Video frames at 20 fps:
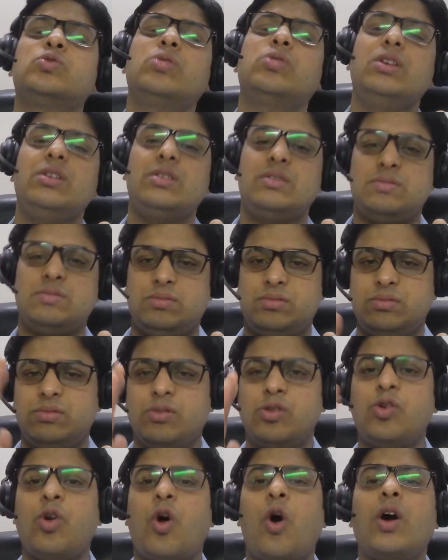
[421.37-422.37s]
a
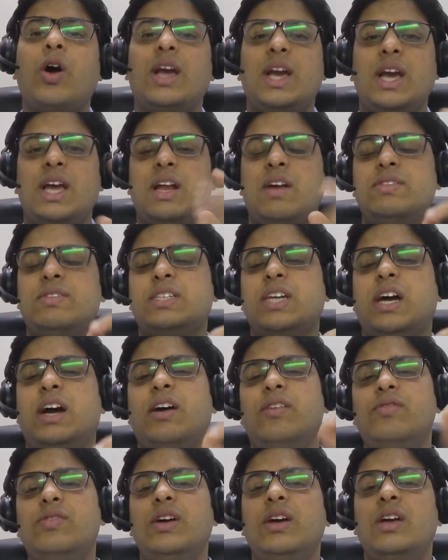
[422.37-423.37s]
long area which I
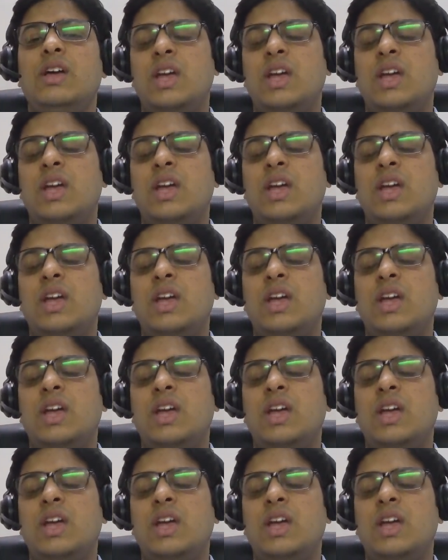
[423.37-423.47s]
have